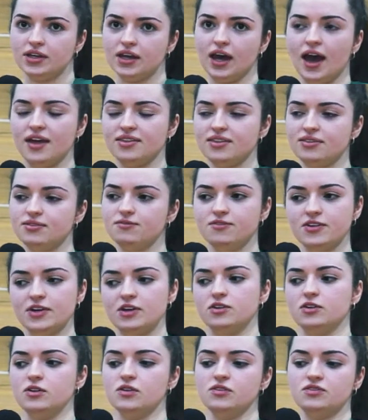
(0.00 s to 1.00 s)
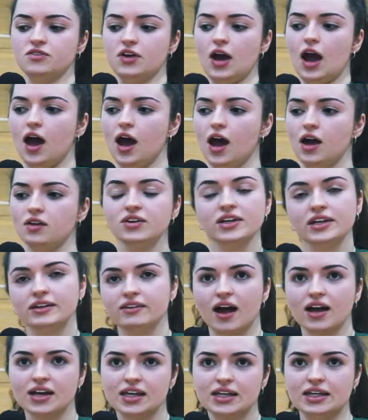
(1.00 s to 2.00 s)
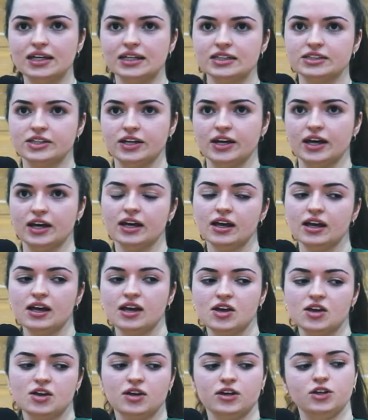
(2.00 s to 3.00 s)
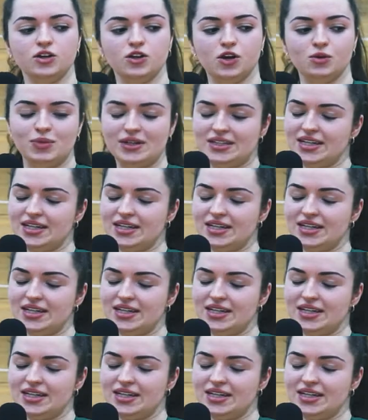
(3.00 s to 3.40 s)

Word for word: yeah, I feel uh, really lucky to you know be